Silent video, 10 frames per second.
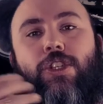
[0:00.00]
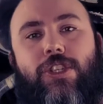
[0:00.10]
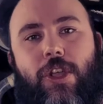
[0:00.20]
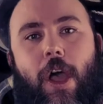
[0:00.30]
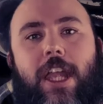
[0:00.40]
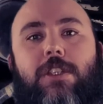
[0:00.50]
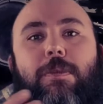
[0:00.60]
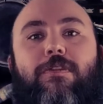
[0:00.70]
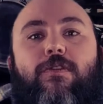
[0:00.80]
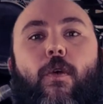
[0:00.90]
science,
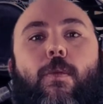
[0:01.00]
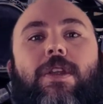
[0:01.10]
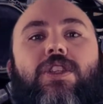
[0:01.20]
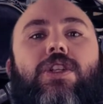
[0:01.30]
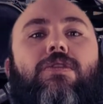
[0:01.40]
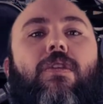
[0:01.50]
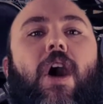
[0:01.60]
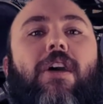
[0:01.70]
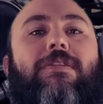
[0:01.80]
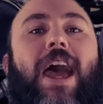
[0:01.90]
performance,
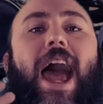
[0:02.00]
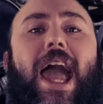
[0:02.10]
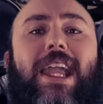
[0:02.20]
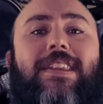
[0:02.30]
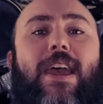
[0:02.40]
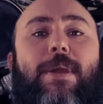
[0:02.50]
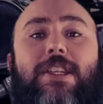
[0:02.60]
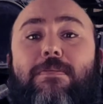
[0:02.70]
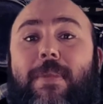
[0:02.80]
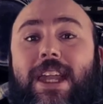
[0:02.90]
craft,
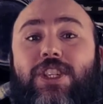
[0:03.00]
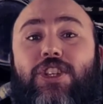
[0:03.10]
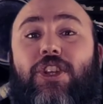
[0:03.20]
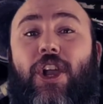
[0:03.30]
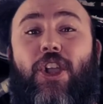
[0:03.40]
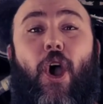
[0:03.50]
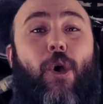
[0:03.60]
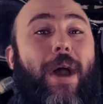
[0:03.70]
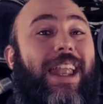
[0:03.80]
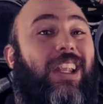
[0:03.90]
academics, medicine,
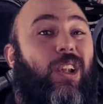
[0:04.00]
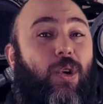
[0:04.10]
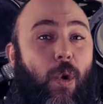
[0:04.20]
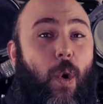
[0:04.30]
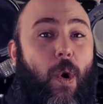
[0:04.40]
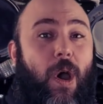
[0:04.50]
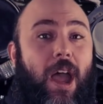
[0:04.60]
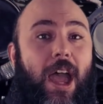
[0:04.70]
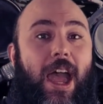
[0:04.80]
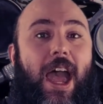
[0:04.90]
occult and law,
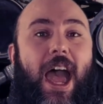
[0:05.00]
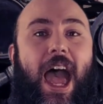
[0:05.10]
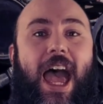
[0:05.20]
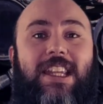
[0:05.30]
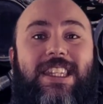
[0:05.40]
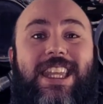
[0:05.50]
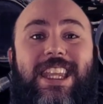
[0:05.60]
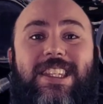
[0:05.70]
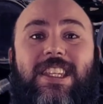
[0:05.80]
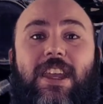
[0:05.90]
as
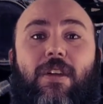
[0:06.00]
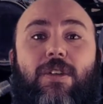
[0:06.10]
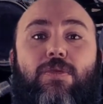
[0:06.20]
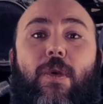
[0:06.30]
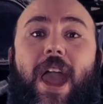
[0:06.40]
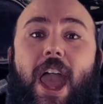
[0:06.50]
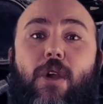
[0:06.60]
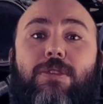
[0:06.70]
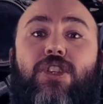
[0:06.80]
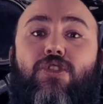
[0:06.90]
these skills will
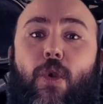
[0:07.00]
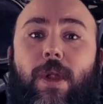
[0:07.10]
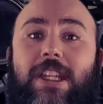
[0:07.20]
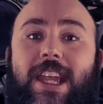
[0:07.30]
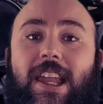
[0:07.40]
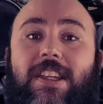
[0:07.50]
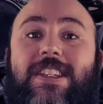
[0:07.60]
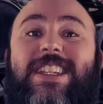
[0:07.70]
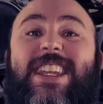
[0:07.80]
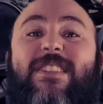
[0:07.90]
help
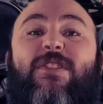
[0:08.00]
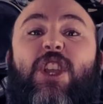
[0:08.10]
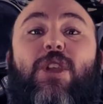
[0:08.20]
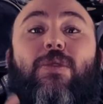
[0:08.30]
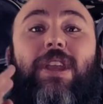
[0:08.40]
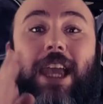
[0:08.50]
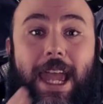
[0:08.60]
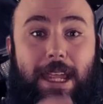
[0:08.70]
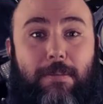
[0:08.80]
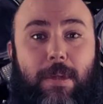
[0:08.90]
storytellers give you
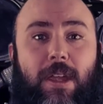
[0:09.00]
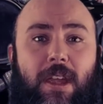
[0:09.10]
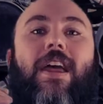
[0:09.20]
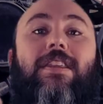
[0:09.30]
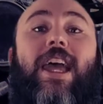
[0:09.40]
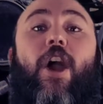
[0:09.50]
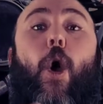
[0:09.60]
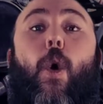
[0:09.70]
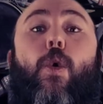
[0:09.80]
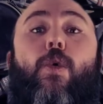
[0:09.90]
game. They
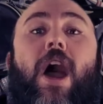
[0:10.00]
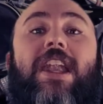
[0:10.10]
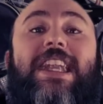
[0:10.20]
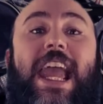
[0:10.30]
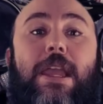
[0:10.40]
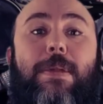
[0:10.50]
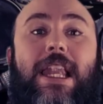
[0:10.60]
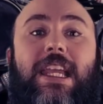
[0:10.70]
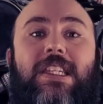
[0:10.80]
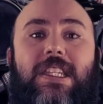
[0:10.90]
are all
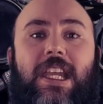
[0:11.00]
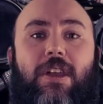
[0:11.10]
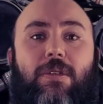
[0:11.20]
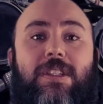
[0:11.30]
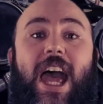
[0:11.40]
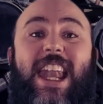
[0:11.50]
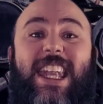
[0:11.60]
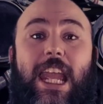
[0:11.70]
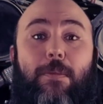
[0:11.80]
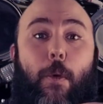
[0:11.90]
enabling skills that
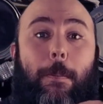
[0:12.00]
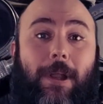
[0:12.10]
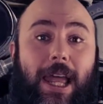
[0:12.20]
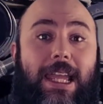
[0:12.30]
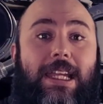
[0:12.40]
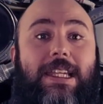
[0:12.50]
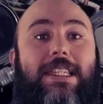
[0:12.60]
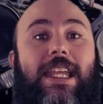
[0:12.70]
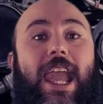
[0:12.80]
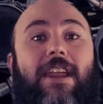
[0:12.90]
enable players
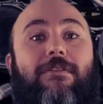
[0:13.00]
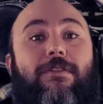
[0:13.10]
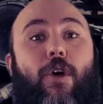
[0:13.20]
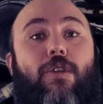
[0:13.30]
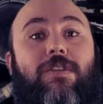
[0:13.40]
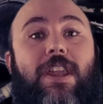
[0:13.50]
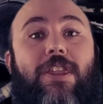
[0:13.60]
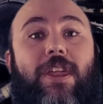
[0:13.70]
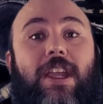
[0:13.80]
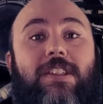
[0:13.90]
to get involved in
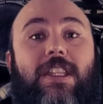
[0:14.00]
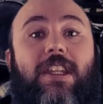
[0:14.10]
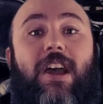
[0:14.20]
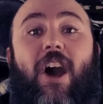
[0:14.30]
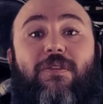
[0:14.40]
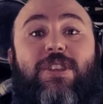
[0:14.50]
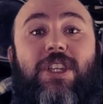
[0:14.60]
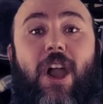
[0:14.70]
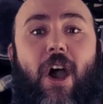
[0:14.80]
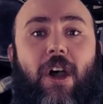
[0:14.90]
things that others
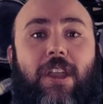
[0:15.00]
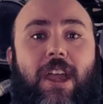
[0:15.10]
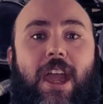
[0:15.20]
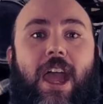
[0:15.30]
can't,